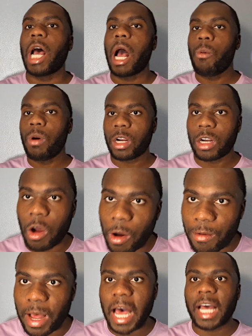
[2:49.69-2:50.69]
I wouldn't know
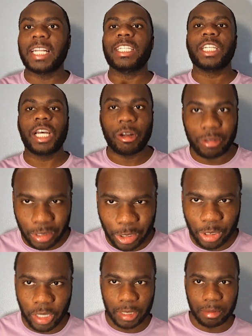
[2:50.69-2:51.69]
if I had a child.
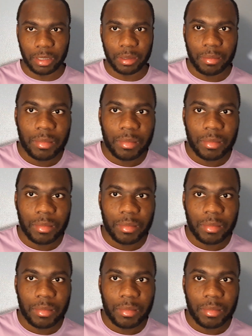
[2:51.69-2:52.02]
Trust me.